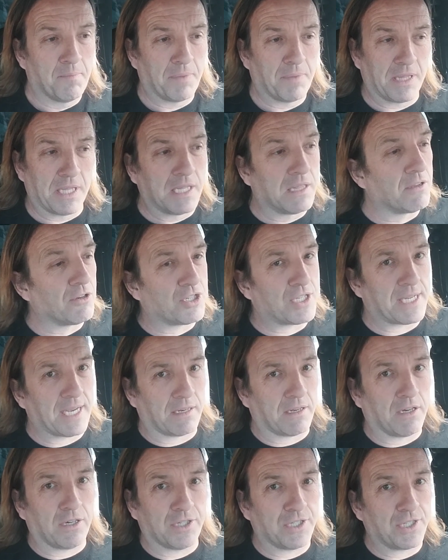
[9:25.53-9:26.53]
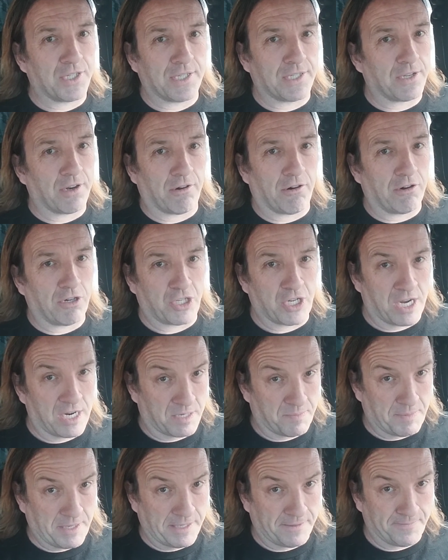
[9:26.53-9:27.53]
But then there's technologies that aren't talked
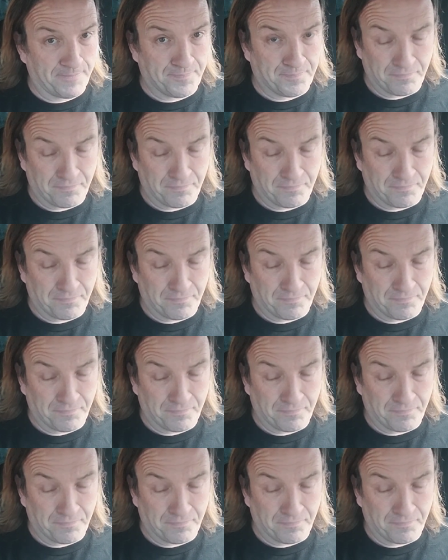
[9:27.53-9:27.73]
about.